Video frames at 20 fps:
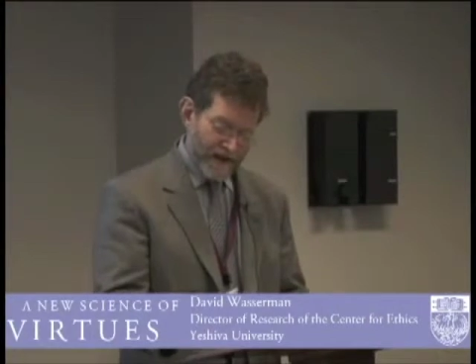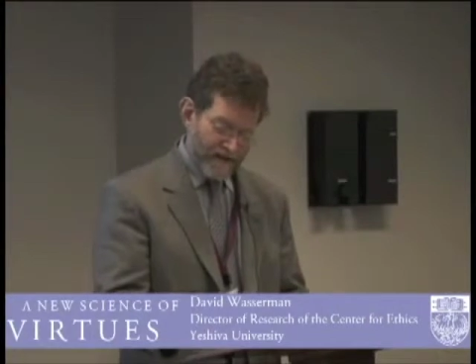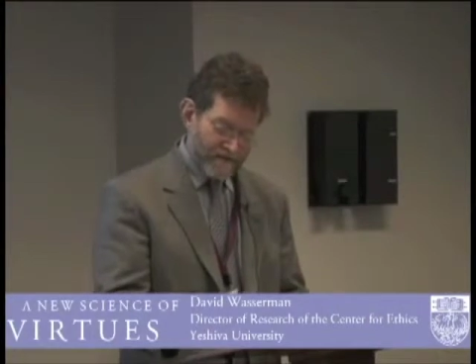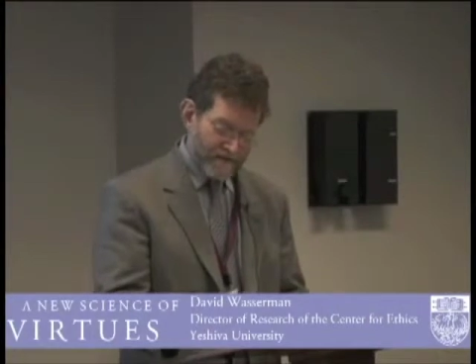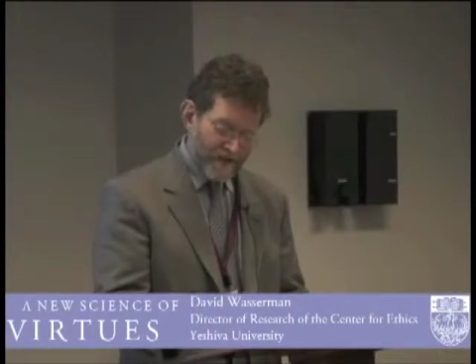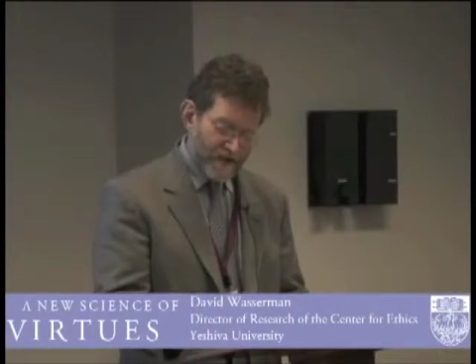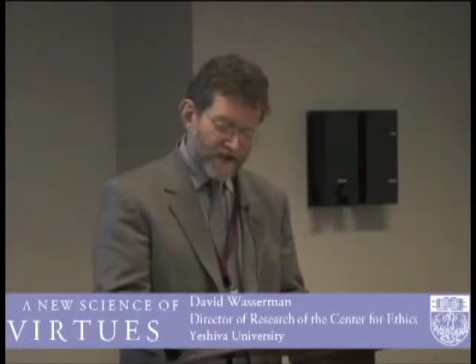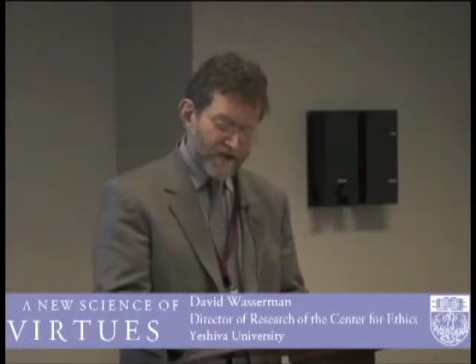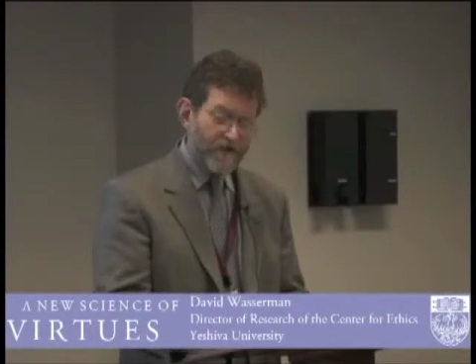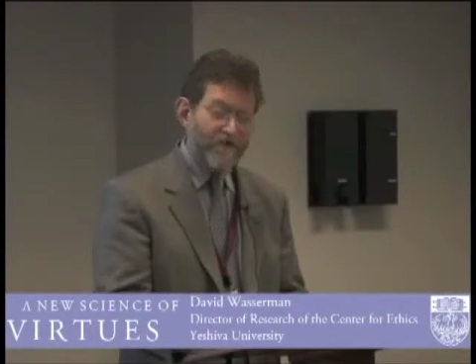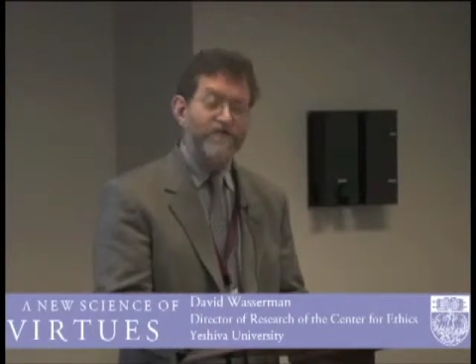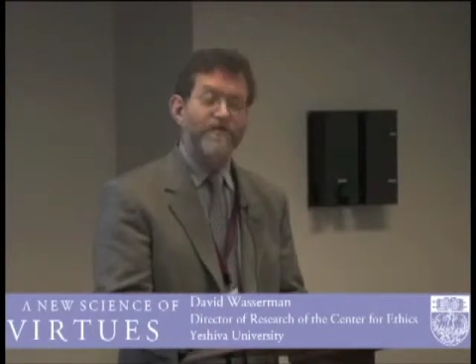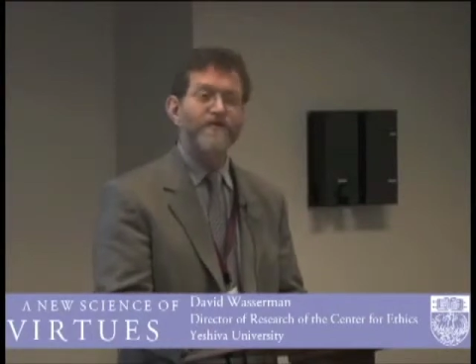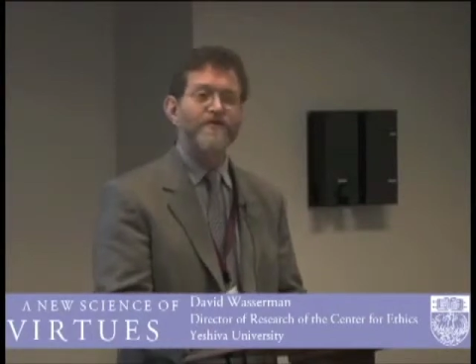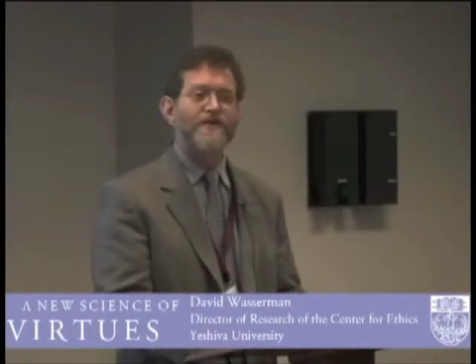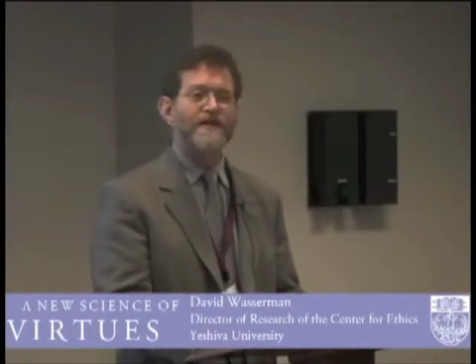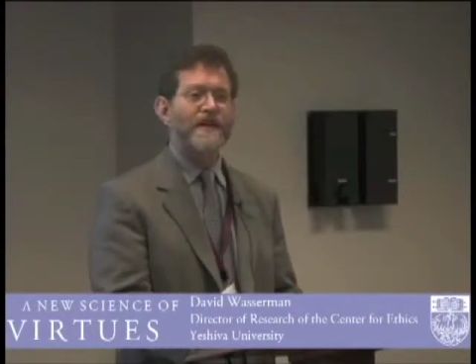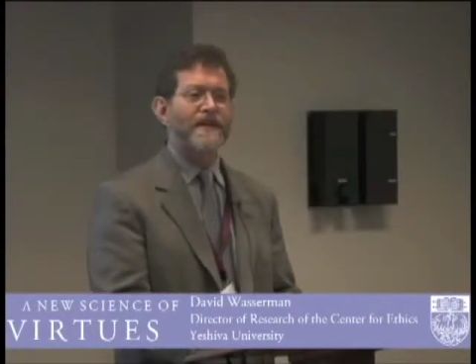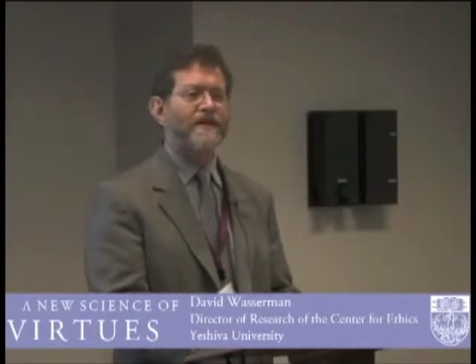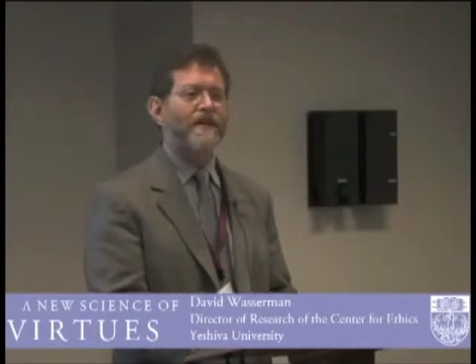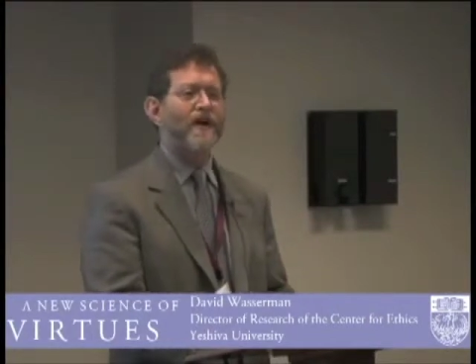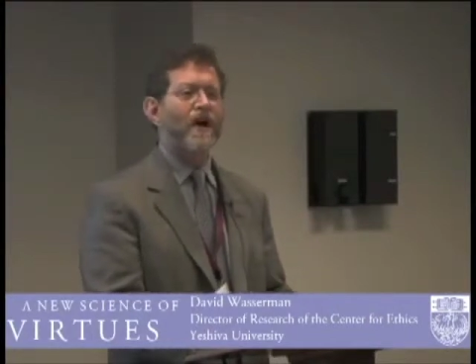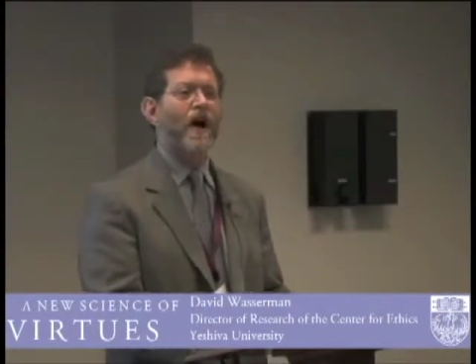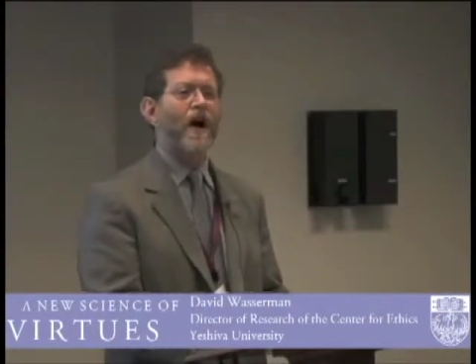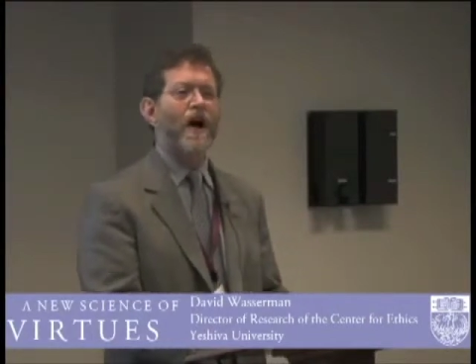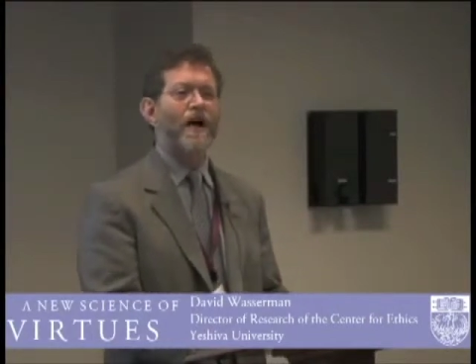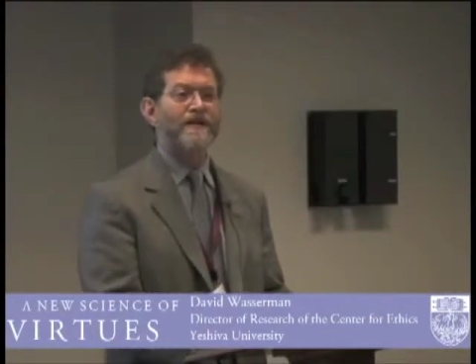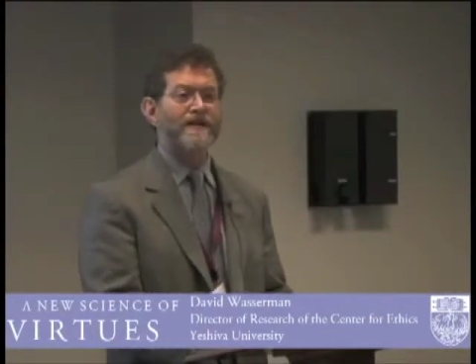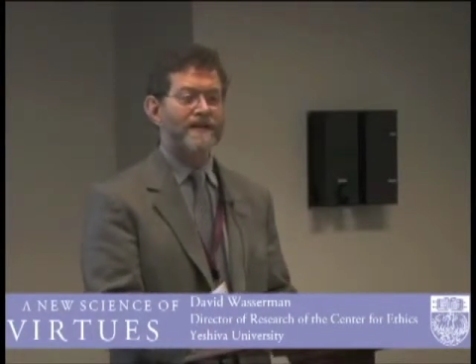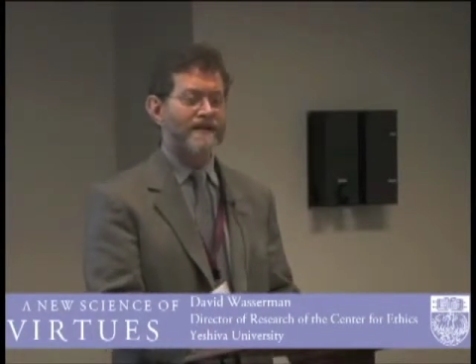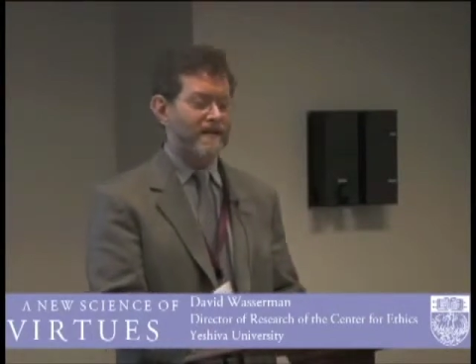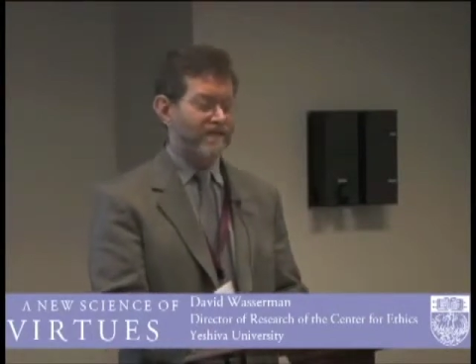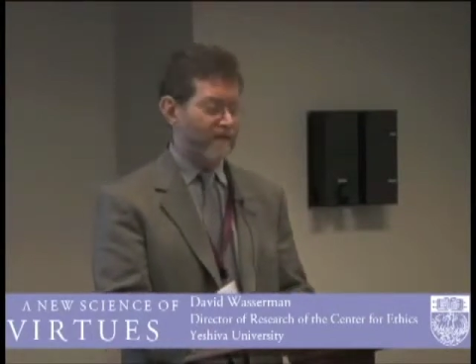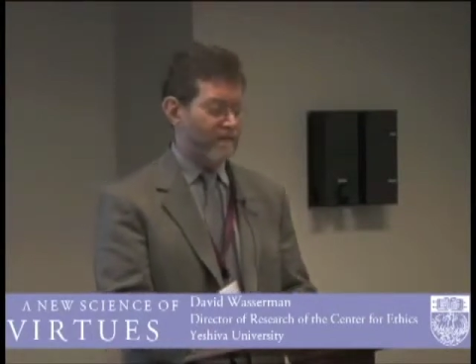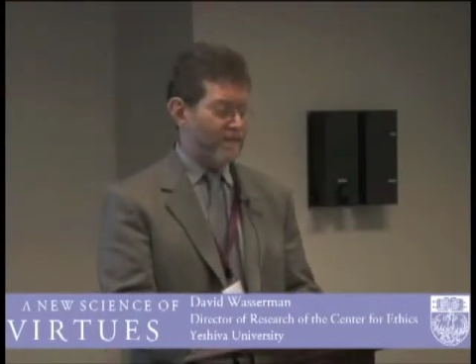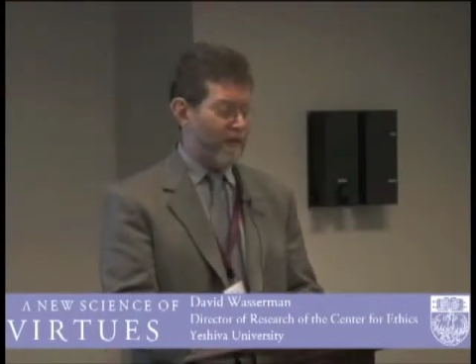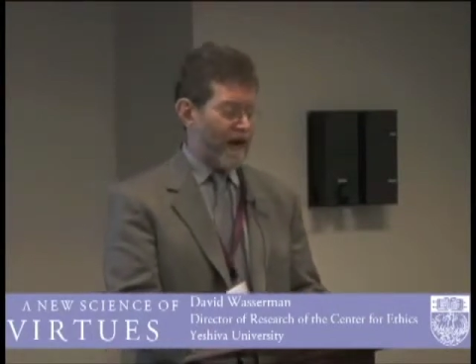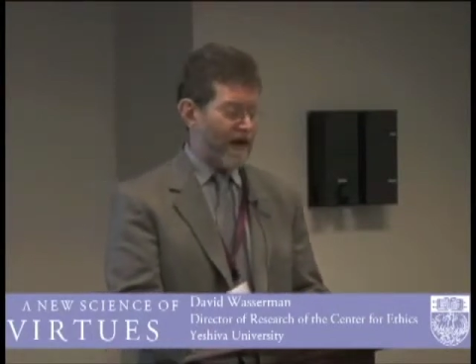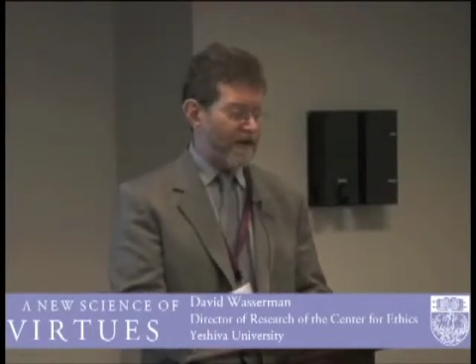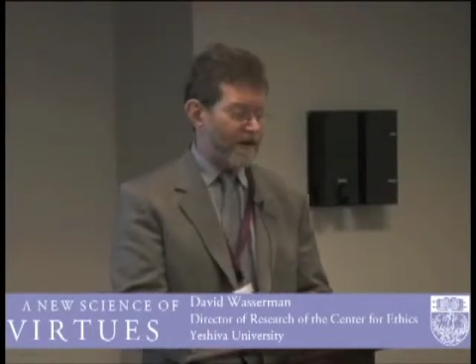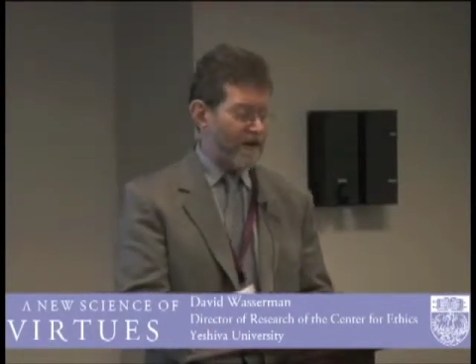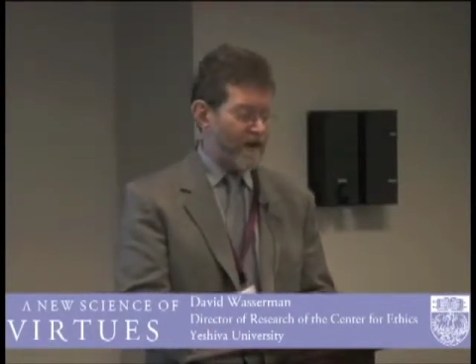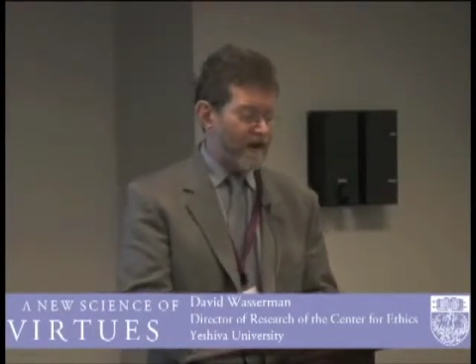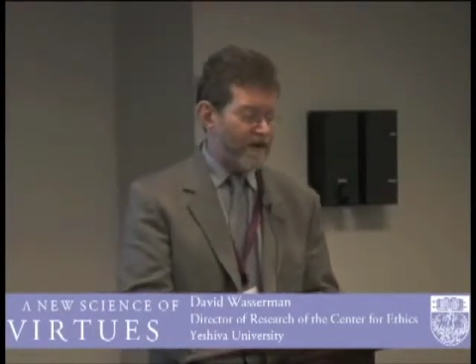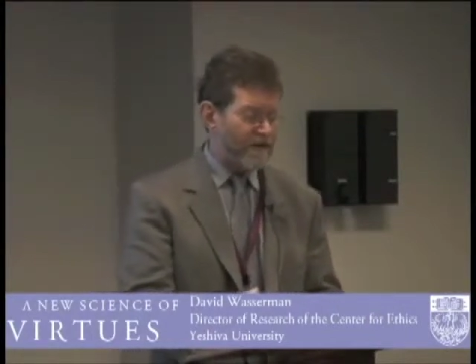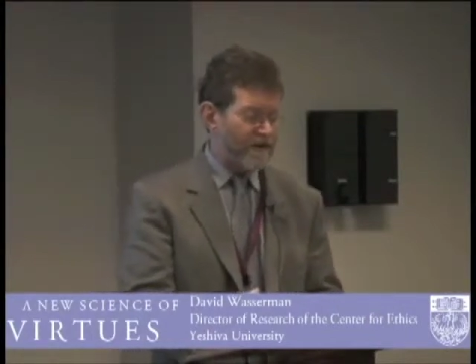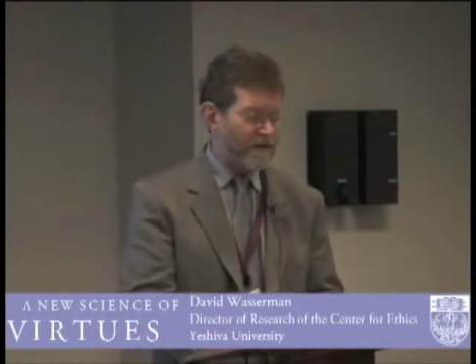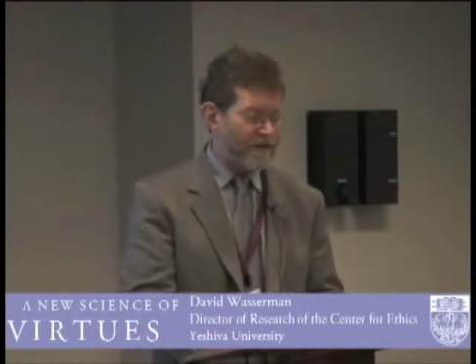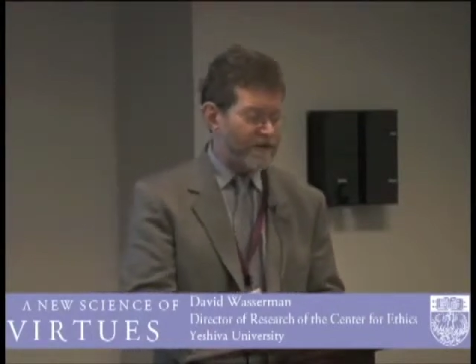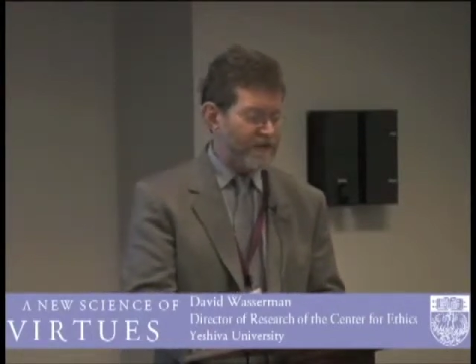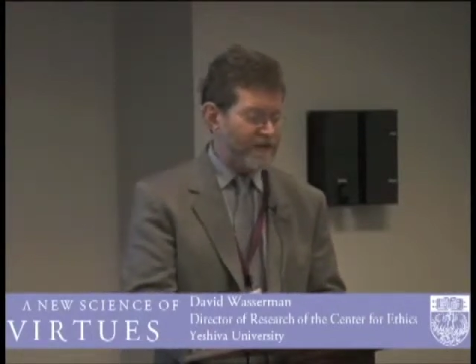researchers in the cognitive and biological